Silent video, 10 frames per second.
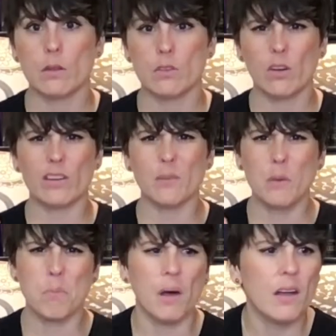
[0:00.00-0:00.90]
Sorry,
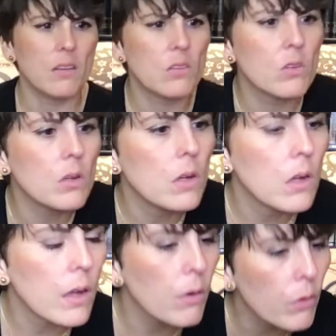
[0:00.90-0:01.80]
something buzzed.
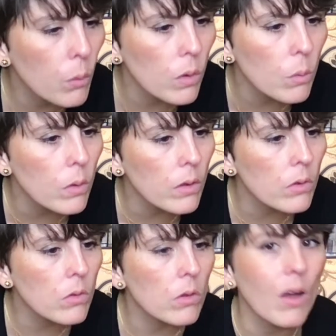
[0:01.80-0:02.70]
I don't know what it was.
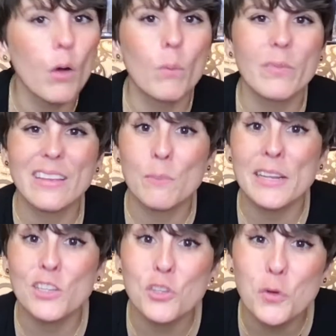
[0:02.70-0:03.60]
Oh, it's my
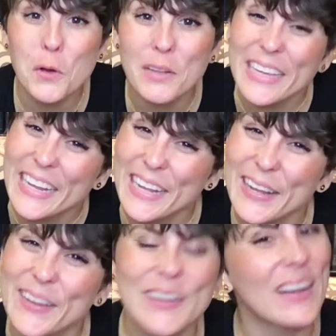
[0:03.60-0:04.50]
Duolingo.
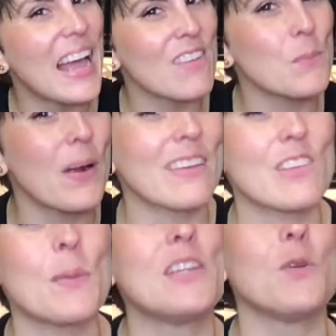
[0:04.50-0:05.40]
I haven't
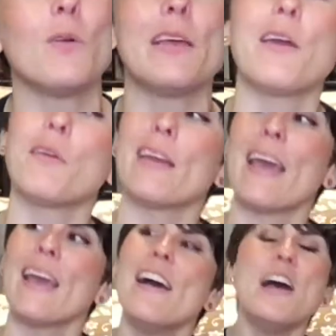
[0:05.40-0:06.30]
practiced my Duolingo
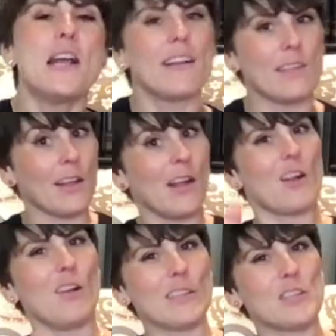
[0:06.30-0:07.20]
today because I got
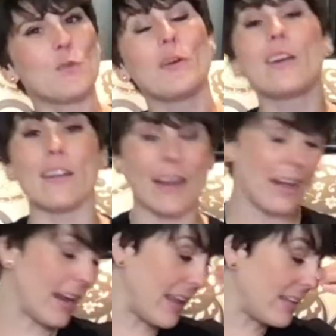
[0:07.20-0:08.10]
called into work
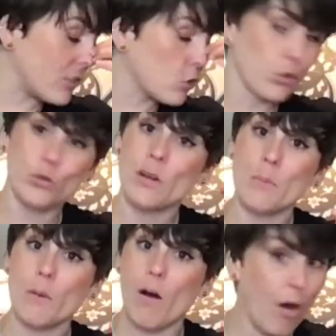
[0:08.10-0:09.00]
and it screwed
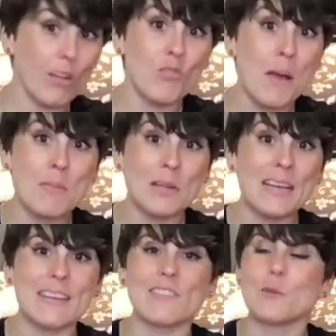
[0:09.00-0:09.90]
up all of my
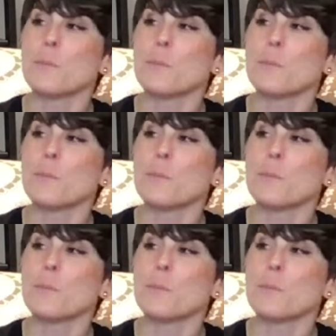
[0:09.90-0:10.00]
plans.